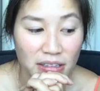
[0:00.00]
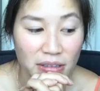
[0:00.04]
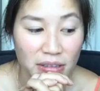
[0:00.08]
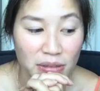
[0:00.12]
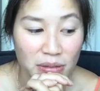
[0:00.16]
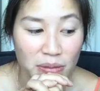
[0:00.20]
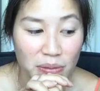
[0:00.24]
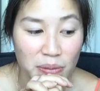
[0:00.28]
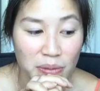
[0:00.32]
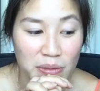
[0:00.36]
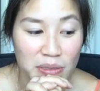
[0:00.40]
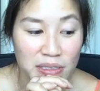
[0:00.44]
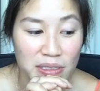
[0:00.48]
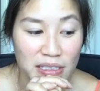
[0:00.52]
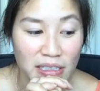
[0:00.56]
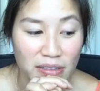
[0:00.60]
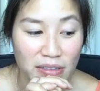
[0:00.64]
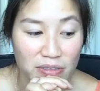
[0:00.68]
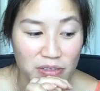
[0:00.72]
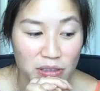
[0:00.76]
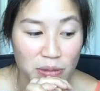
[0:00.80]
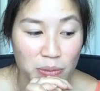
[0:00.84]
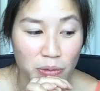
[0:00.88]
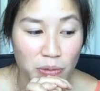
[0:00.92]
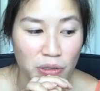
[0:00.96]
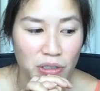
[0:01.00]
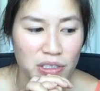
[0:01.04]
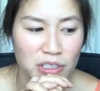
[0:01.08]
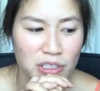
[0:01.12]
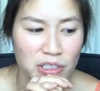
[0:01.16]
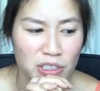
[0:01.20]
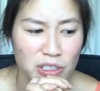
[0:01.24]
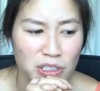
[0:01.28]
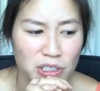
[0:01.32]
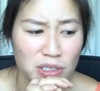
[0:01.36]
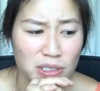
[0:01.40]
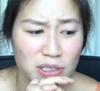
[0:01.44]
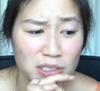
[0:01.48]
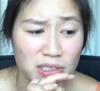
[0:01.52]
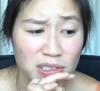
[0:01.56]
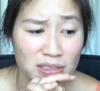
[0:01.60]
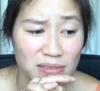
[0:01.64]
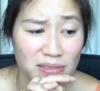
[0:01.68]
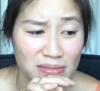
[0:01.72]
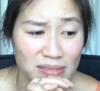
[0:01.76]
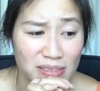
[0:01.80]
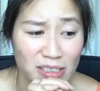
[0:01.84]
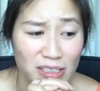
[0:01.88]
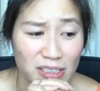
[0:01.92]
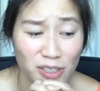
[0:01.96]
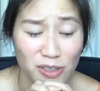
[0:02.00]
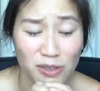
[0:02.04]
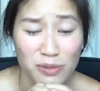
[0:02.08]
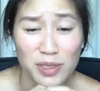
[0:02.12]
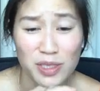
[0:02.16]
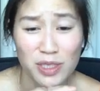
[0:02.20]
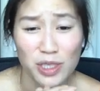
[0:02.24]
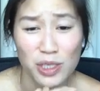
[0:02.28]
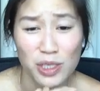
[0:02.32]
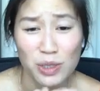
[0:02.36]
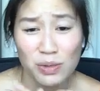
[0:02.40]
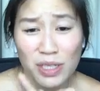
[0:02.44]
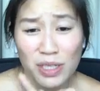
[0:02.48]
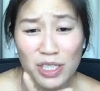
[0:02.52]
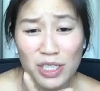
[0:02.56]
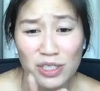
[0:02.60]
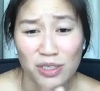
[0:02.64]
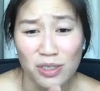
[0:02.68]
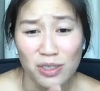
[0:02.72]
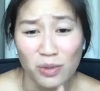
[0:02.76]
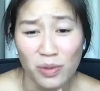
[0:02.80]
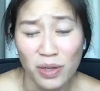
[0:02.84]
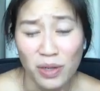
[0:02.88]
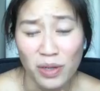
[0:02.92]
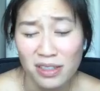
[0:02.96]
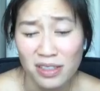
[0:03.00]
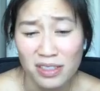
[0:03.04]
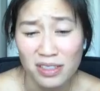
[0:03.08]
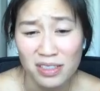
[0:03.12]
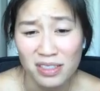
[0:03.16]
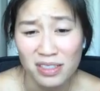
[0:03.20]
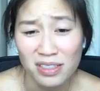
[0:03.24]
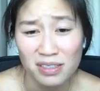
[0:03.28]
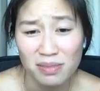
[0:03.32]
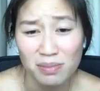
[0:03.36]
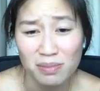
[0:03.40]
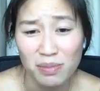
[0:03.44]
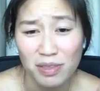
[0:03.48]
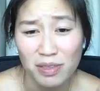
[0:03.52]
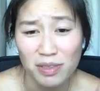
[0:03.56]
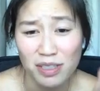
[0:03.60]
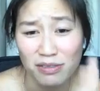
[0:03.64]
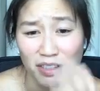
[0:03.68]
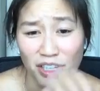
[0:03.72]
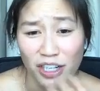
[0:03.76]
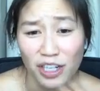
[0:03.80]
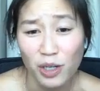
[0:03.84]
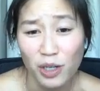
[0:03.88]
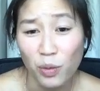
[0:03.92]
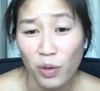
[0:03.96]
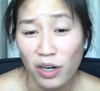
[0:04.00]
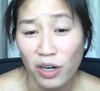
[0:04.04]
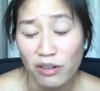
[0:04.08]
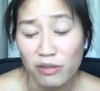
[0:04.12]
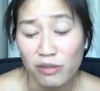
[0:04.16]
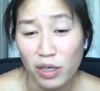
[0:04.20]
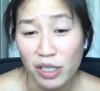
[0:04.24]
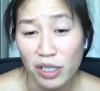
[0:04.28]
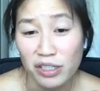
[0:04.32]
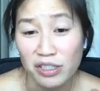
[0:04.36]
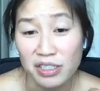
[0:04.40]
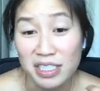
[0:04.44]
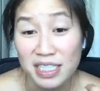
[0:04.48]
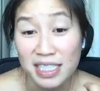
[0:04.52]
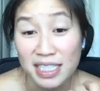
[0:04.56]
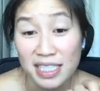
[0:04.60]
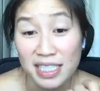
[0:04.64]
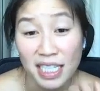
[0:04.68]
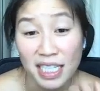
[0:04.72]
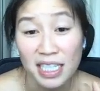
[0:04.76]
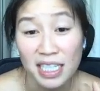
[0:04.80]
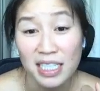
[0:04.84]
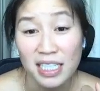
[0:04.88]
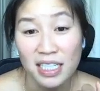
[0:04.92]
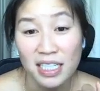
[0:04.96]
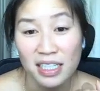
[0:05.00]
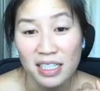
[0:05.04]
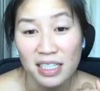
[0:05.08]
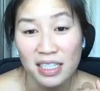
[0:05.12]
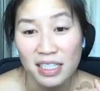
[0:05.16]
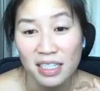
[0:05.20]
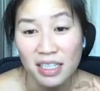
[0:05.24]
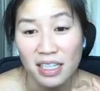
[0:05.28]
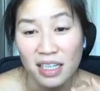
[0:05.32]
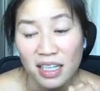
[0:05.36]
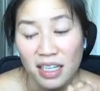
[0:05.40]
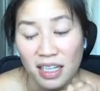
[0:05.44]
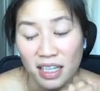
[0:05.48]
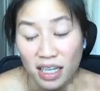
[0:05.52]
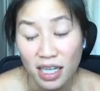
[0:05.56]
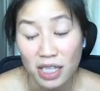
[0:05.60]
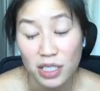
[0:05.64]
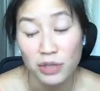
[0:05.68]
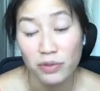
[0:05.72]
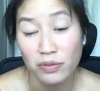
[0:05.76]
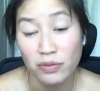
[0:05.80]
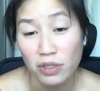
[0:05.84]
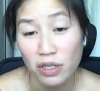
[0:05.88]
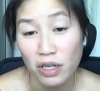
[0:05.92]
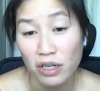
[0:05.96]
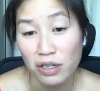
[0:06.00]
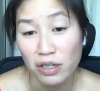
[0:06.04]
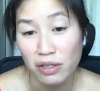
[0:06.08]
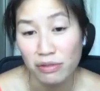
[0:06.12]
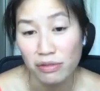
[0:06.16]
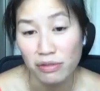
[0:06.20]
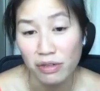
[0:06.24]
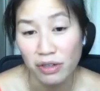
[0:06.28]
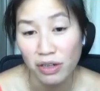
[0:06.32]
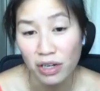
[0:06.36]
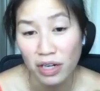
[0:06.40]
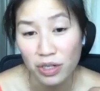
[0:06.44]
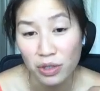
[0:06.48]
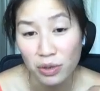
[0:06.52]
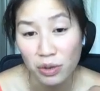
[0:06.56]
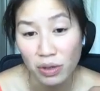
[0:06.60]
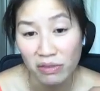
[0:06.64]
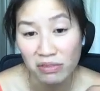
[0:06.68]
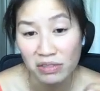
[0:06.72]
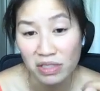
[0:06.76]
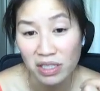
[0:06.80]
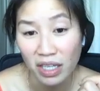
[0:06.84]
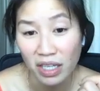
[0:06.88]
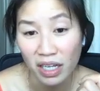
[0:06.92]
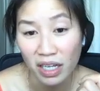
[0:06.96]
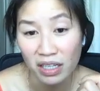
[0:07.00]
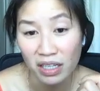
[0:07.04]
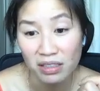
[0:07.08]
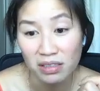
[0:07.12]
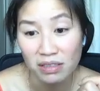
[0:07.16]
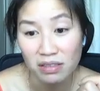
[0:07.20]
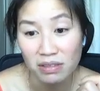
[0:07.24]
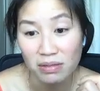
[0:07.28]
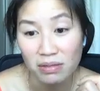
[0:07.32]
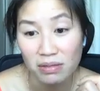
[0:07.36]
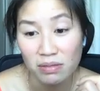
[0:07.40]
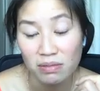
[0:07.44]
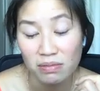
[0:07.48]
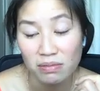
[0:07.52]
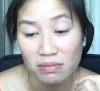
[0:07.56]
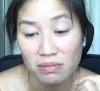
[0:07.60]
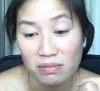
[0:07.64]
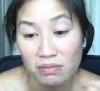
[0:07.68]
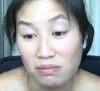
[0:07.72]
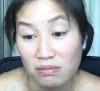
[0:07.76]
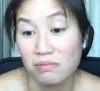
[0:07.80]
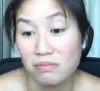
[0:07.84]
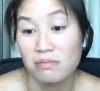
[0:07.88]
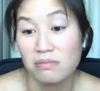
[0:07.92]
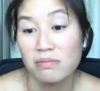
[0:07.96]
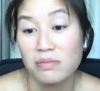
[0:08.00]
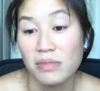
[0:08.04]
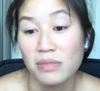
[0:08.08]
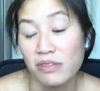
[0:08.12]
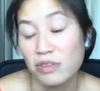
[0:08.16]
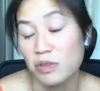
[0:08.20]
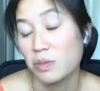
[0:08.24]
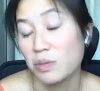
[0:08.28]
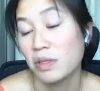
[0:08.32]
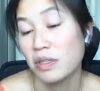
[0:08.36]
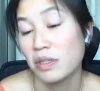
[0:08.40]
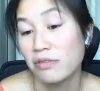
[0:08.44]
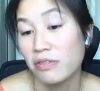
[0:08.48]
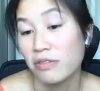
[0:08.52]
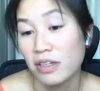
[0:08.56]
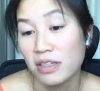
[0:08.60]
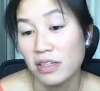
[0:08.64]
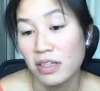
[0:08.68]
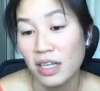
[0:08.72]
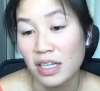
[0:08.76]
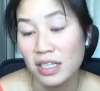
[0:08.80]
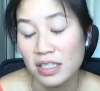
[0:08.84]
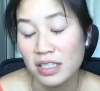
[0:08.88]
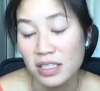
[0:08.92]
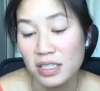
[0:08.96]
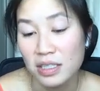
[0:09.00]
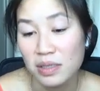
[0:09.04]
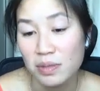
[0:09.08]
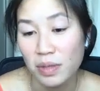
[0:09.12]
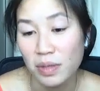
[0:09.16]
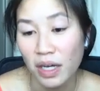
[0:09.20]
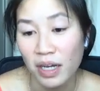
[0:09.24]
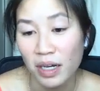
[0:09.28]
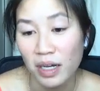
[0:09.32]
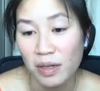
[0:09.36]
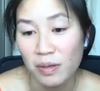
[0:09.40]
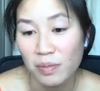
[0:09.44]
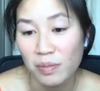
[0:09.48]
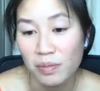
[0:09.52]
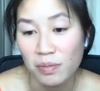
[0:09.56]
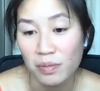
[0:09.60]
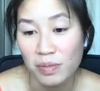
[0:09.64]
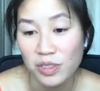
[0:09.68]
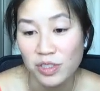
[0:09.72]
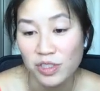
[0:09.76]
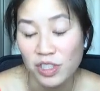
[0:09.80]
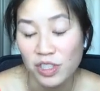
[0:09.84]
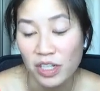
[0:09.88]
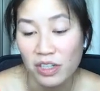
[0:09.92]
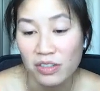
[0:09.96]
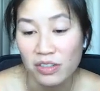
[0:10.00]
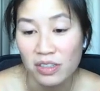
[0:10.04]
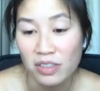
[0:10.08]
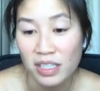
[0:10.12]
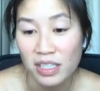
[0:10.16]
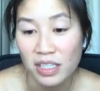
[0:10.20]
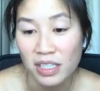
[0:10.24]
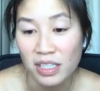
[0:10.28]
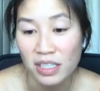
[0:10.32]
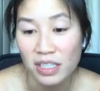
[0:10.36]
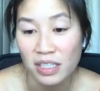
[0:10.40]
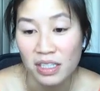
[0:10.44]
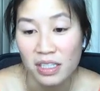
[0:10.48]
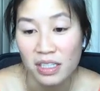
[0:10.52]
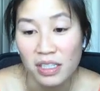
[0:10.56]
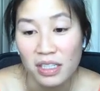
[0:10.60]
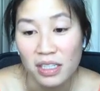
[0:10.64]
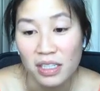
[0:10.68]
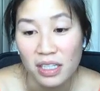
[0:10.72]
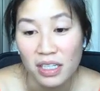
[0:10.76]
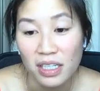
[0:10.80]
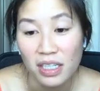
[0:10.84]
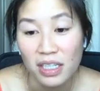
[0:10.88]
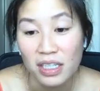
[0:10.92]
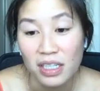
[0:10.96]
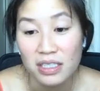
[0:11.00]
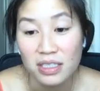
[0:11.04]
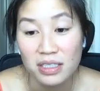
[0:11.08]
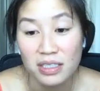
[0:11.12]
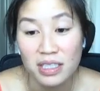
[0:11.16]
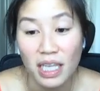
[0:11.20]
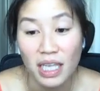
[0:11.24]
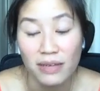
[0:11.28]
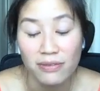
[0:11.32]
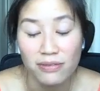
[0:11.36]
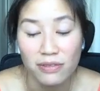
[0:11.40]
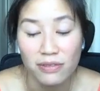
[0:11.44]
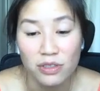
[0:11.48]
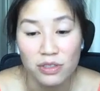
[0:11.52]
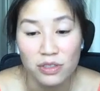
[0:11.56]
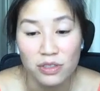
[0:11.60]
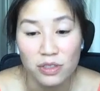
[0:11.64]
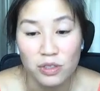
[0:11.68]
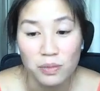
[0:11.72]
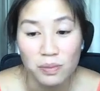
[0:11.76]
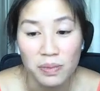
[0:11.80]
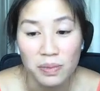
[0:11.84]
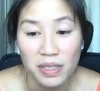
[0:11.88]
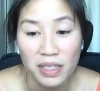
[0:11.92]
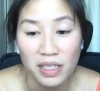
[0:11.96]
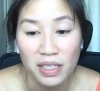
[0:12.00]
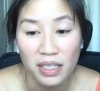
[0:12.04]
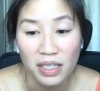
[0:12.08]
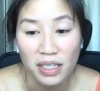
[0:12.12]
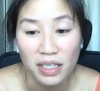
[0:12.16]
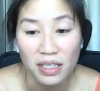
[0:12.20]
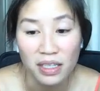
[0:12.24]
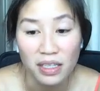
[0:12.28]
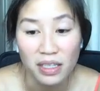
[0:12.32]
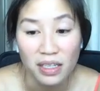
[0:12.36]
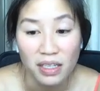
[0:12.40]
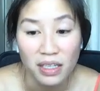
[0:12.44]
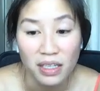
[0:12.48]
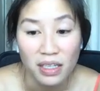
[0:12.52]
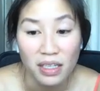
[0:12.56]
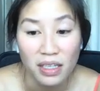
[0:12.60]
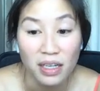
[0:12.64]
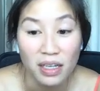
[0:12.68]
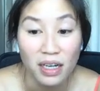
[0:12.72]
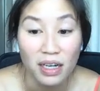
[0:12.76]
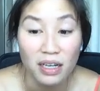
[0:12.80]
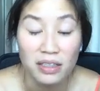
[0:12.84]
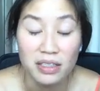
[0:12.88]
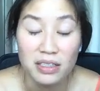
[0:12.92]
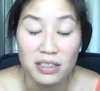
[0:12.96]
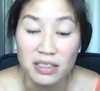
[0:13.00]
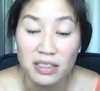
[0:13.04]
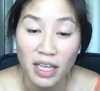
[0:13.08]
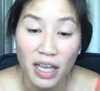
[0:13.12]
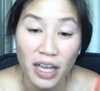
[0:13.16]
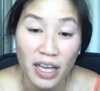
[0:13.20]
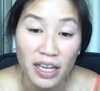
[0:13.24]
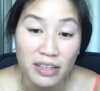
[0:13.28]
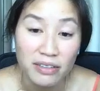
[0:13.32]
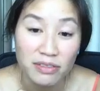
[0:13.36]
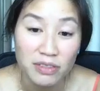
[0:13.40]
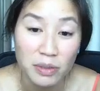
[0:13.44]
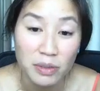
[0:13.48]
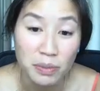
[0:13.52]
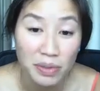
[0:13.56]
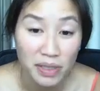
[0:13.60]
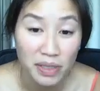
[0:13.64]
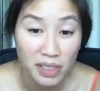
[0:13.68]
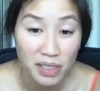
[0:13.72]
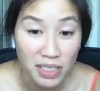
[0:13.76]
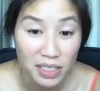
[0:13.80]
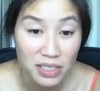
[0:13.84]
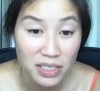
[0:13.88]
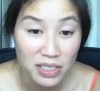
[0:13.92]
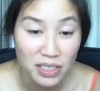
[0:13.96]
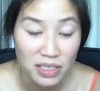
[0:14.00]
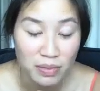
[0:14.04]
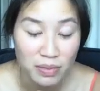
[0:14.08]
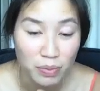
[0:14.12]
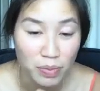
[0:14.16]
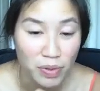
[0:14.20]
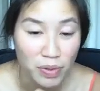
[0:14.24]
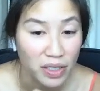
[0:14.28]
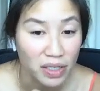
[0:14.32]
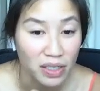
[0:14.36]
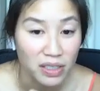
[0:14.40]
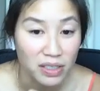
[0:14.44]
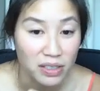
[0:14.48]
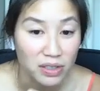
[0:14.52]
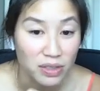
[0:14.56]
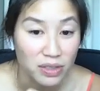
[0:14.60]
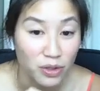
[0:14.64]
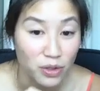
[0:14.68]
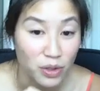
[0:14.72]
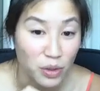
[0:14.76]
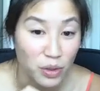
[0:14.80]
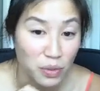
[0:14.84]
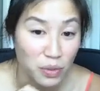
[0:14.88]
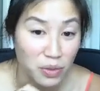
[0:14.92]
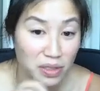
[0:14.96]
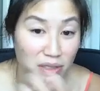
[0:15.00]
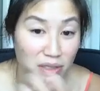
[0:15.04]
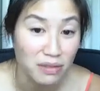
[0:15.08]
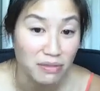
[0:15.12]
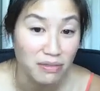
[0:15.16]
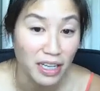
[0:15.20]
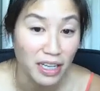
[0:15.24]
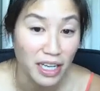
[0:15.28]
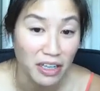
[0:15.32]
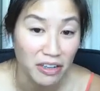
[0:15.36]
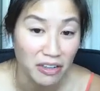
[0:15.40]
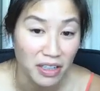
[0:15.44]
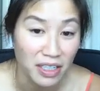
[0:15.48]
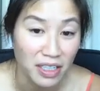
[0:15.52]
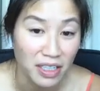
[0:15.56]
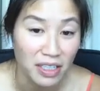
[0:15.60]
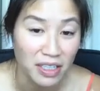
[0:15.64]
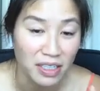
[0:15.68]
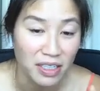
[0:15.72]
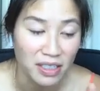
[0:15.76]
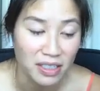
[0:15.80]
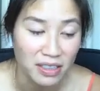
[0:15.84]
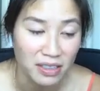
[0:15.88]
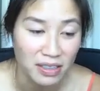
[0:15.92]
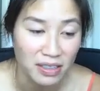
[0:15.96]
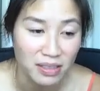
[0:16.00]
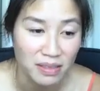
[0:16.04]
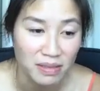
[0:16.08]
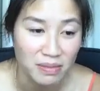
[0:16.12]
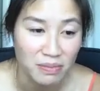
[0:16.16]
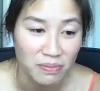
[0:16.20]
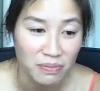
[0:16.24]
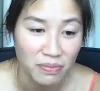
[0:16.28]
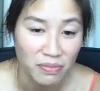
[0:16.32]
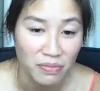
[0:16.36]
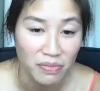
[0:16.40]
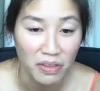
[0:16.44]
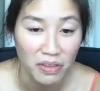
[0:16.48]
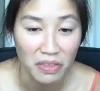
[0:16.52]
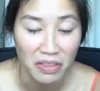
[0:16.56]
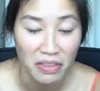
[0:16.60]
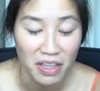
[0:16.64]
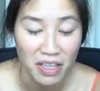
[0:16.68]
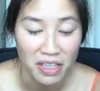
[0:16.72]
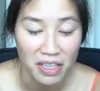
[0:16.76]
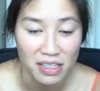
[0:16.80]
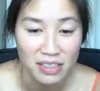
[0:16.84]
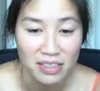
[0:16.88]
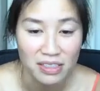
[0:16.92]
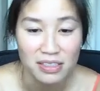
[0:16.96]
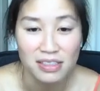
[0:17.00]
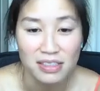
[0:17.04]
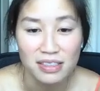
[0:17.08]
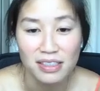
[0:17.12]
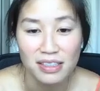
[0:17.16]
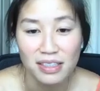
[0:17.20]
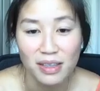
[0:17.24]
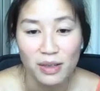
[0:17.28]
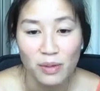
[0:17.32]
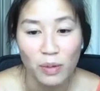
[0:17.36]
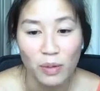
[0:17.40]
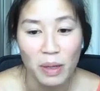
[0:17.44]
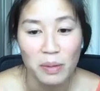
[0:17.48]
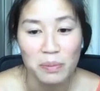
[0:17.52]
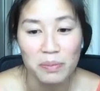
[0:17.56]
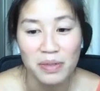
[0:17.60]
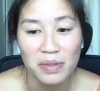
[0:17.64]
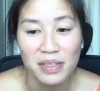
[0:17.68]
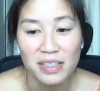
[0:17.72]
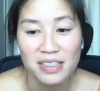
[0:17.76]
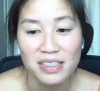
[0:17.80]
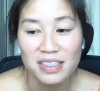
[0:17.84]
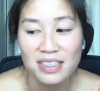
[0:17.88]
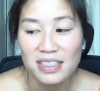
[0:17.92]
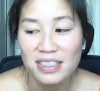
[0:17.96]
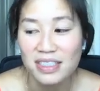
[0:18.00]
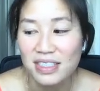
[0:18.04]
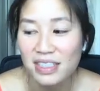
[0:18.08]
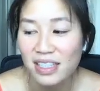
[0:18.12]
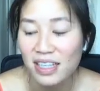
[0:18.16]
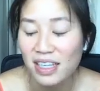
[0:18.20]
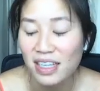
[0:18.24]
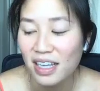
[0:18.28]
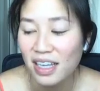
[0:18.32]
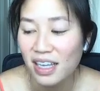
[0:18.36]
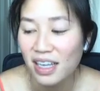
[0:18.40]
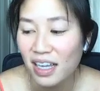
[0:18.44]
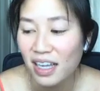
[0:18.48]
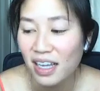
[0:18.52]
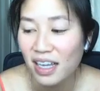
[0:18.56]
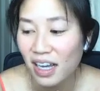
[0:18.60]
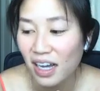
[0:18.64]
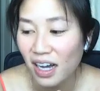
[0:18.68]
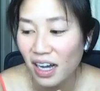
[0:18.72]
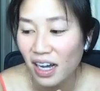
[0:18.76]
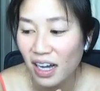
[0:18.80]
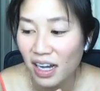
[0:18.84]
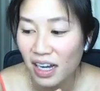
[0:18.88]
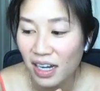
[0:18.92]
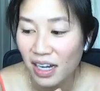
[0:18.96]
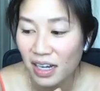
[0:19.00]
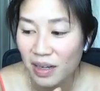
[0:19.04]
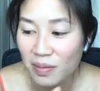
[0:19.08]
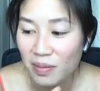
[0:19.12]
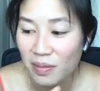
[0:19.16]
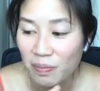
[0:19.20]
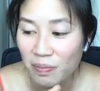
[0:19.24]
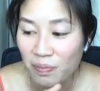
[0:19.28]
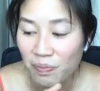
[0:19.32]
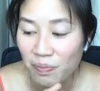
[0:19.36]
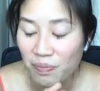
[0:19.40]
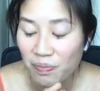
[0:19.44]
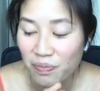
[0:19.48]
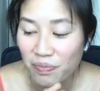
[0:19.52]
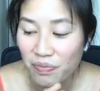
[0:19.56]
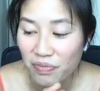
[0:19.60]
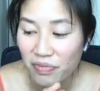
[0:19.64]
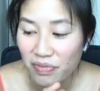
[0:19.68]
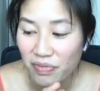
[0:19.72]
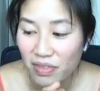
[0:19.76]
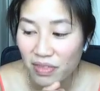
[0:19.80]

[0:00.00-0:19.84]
the safety points are just, situational awareness, be very aware of where you're standing. As a photographer, I have to be the front lines, but generally it is safer to be on the side of the police because they're the ones firing things, the weapons. And